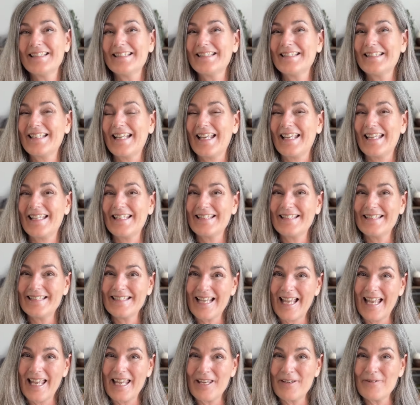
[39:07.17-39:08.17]
stay
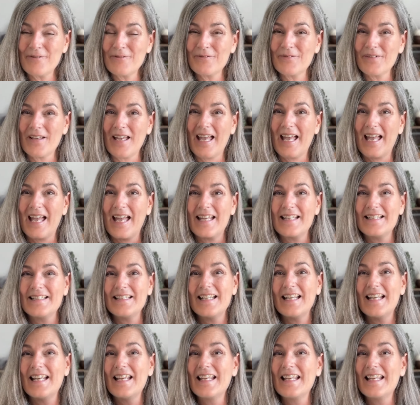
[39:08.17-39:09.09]
safe, and